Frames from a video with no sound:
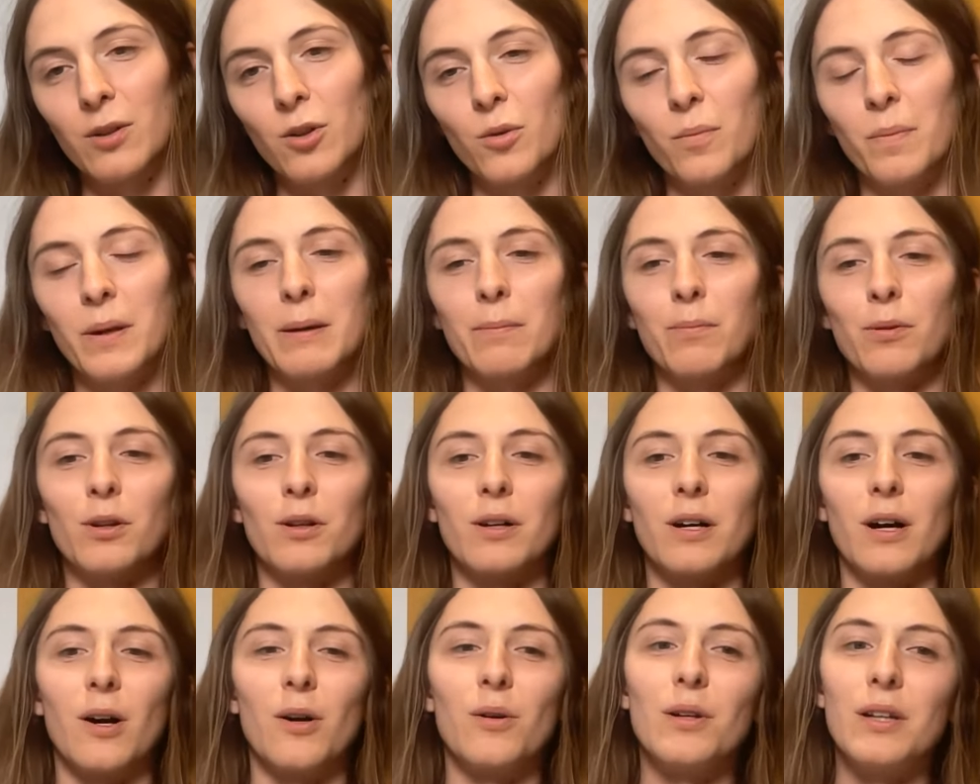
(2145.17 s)
Or people
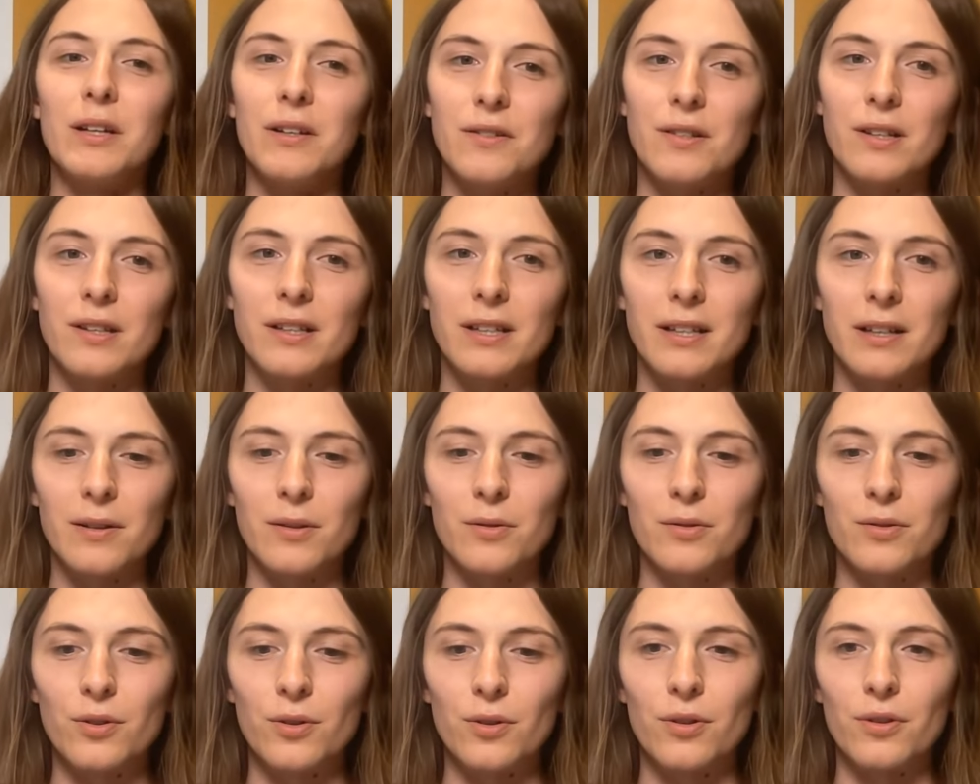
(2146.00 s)
are only using
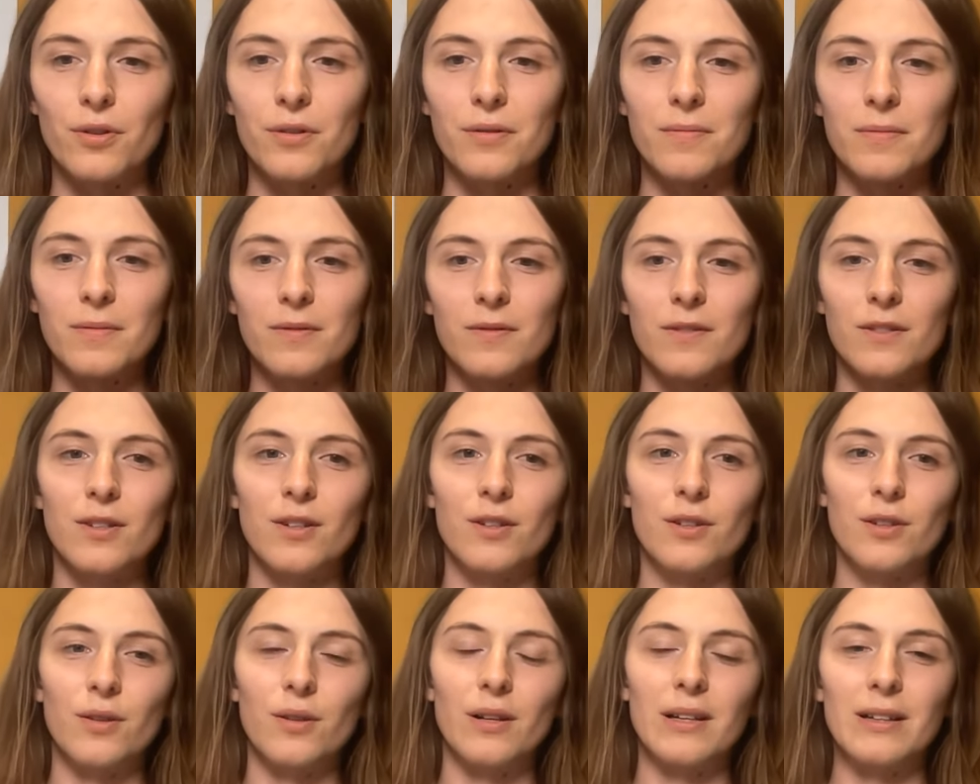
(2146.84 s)
TLDraw to
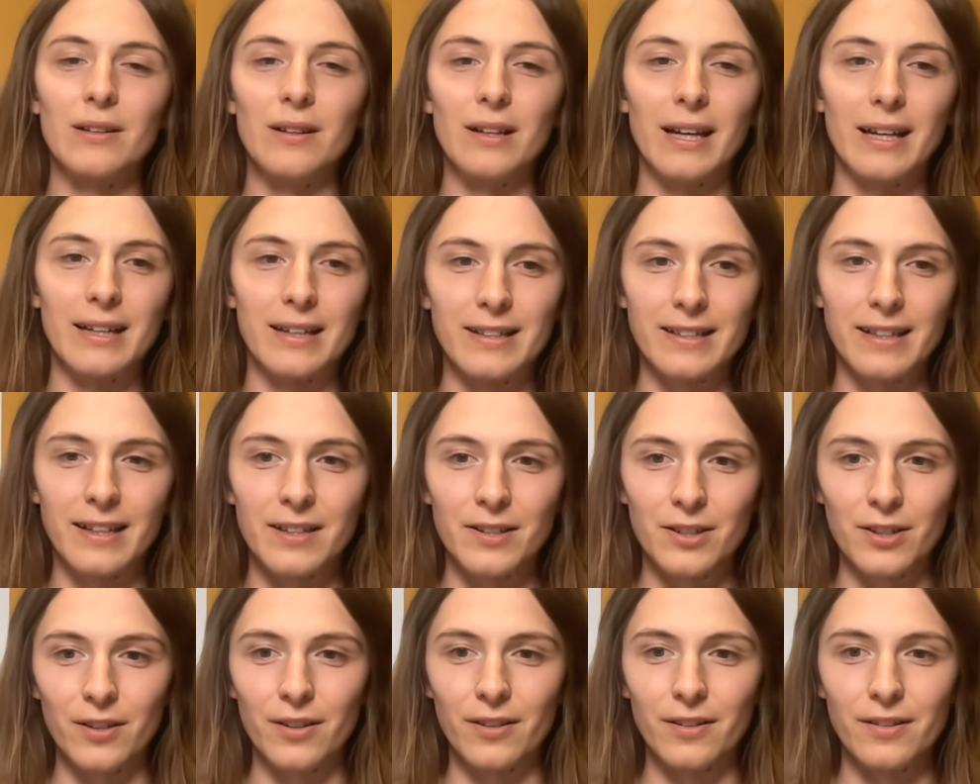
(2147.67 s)
do little
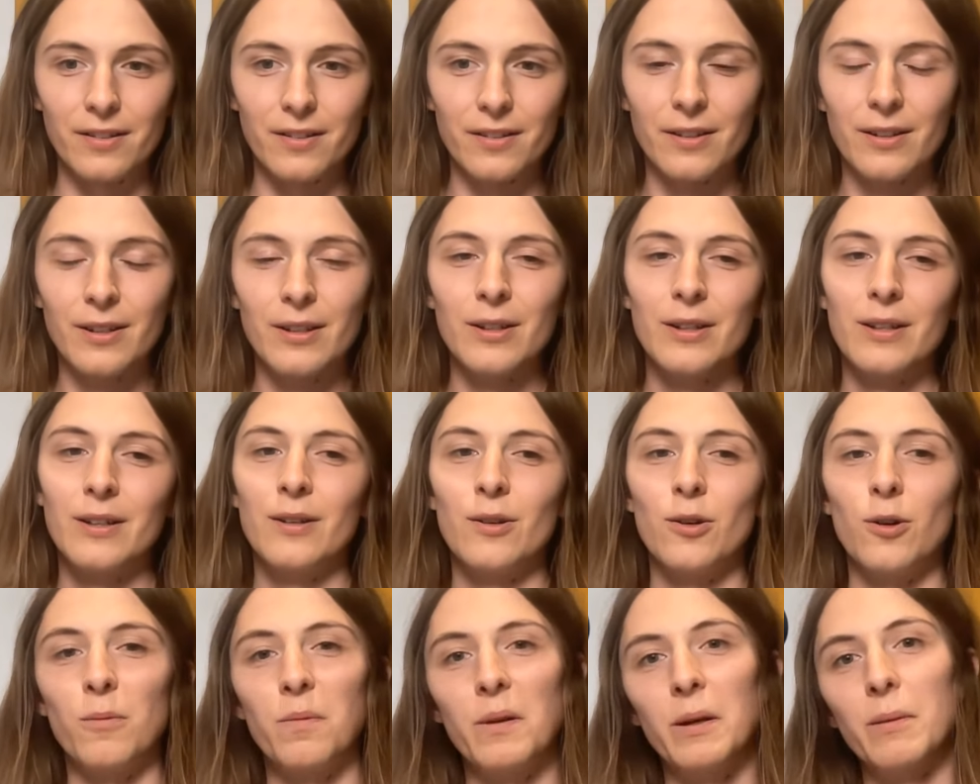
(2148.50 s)
annotations,
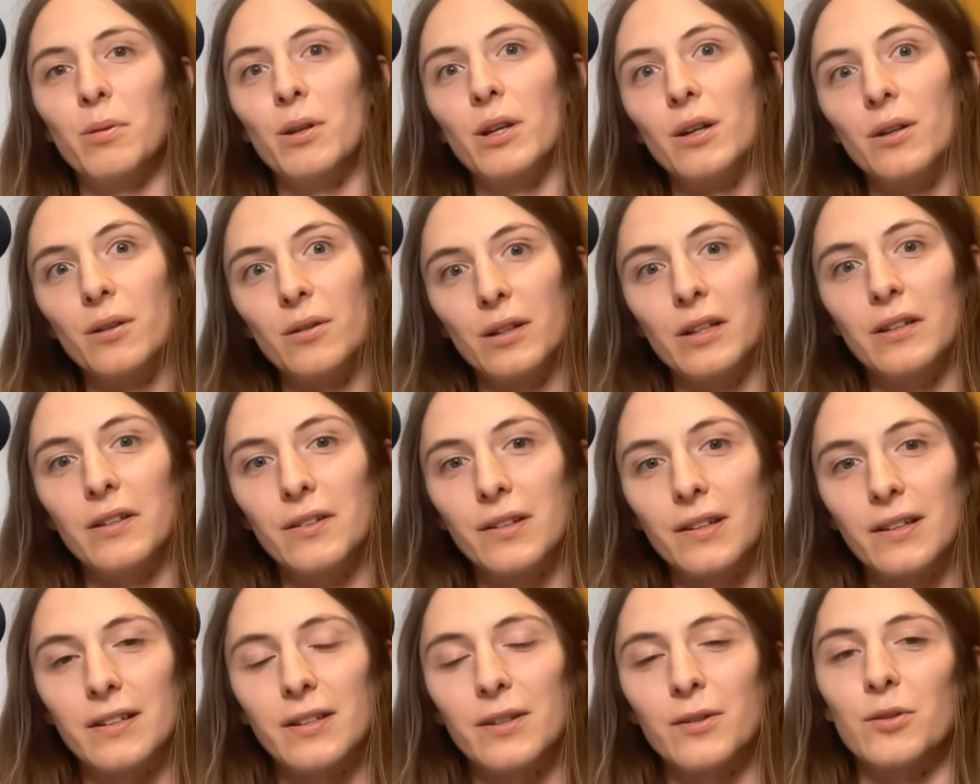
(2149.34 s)
or people are only
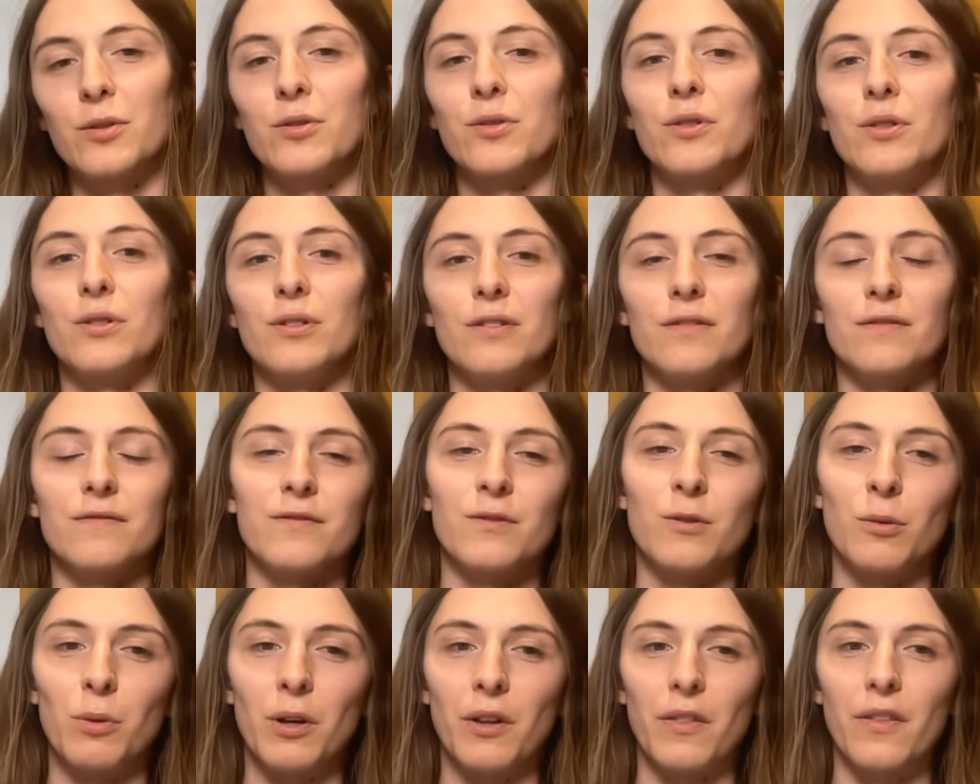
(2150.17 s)
using TLDraw
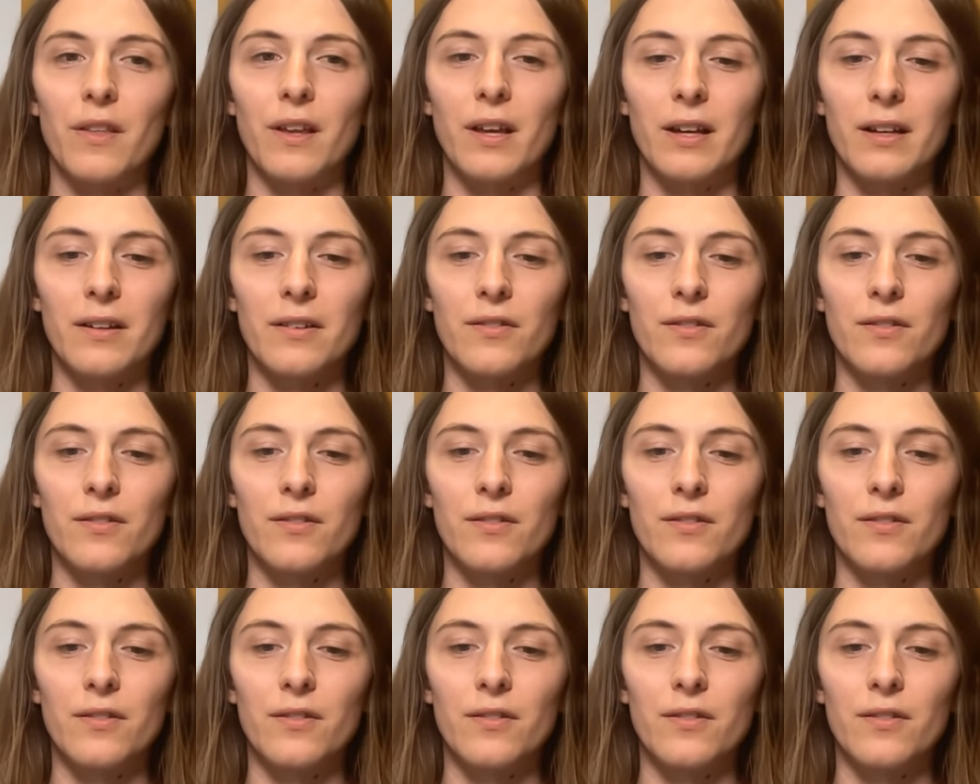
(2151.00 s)
for one thing.